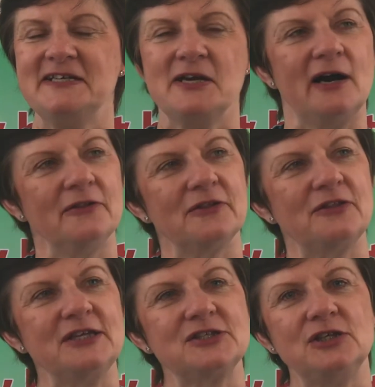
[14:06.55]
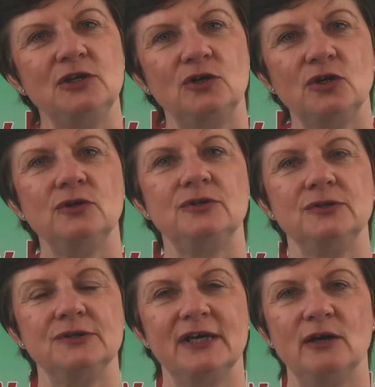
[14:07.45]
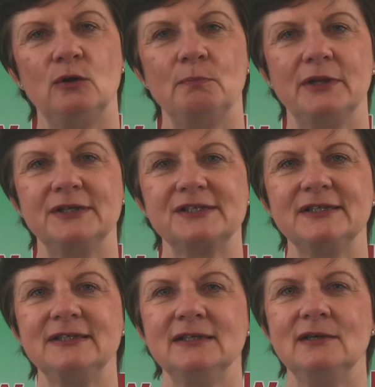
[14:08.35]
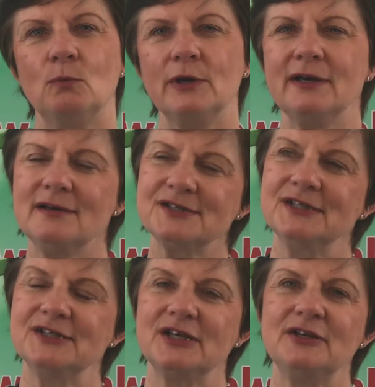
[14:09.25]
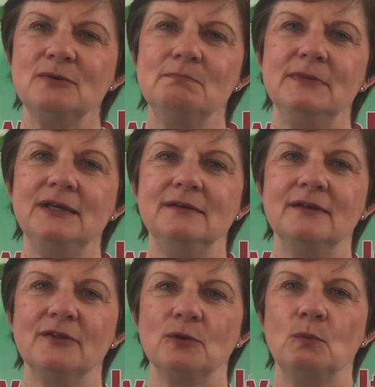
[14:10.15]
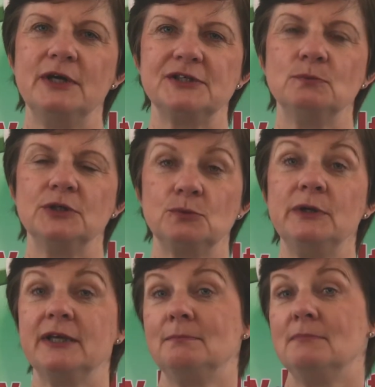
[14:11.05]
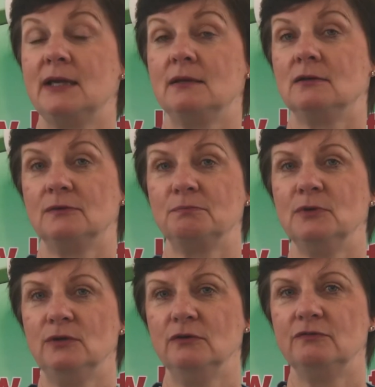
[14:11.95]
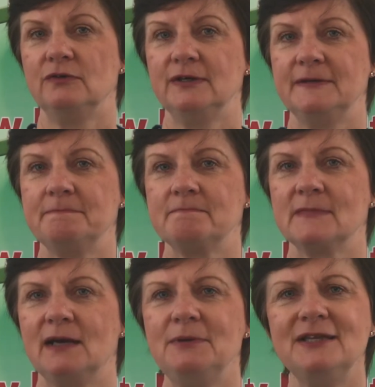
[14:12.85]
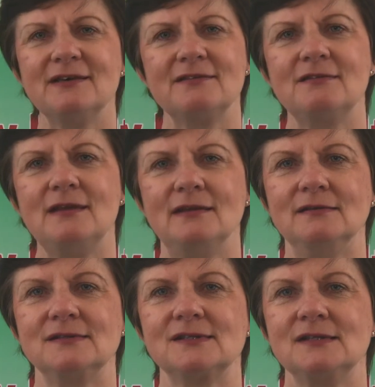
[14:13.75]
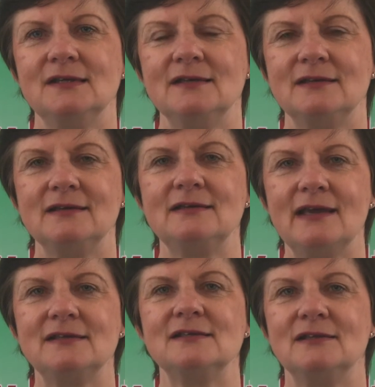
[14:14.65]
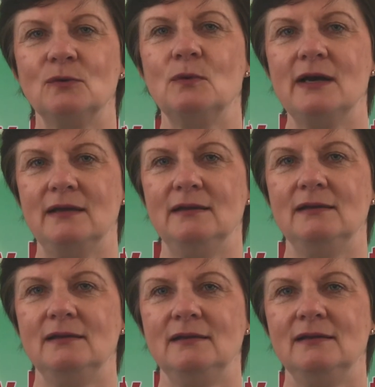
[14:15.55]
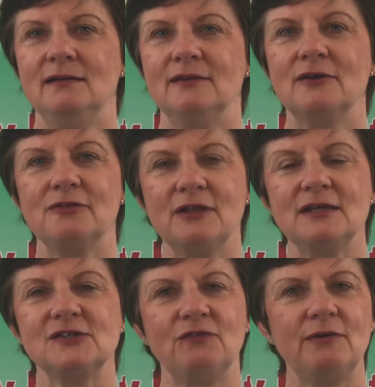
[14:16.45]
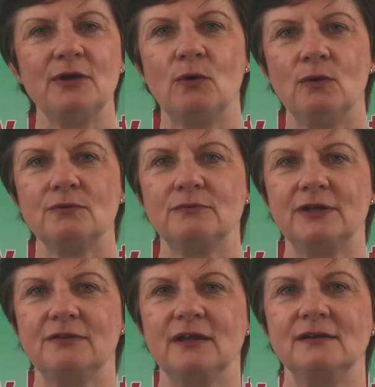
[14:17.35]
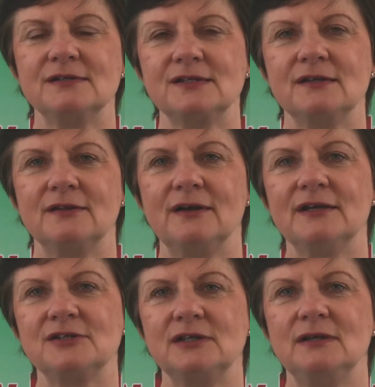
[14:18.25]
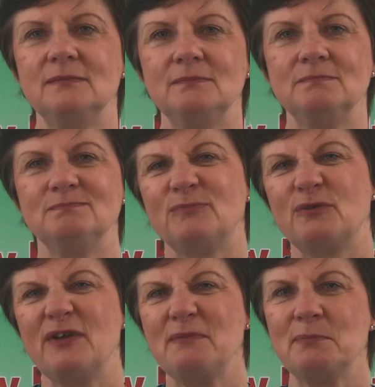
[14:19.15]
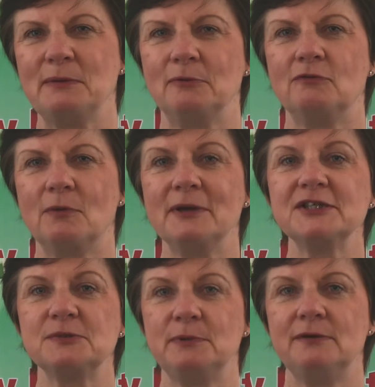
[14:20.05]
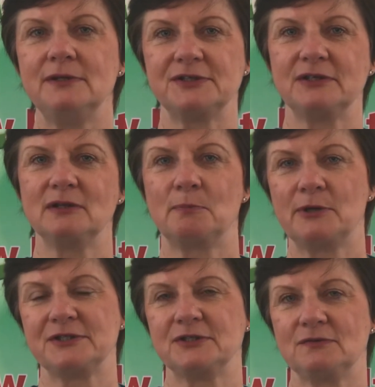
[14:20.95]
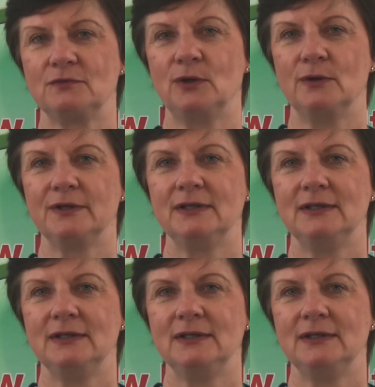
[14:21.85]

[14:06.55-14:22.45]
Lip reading: Are there things that you could do to help this? And when I ask this, I don't mean that there are ways in which we can make God move. I mean, there are things that get in the way. There are things, very ordinary things, that actually prevent people from experiencing the presence of God.